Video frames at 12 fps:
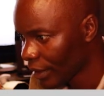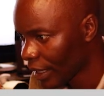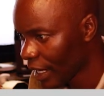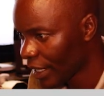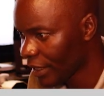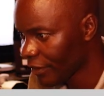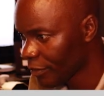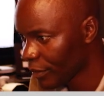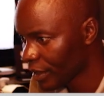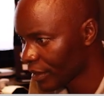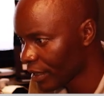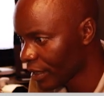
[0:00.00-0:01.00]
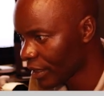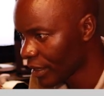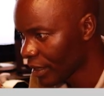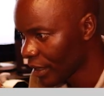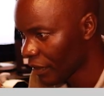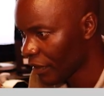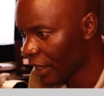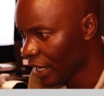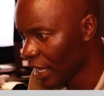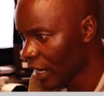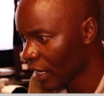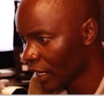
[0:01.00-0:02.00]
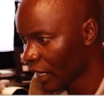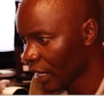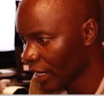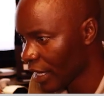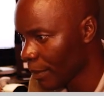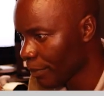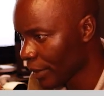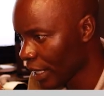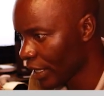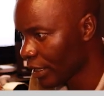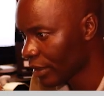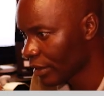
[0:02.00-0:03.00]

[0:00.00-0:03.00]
add if missing, then I apply.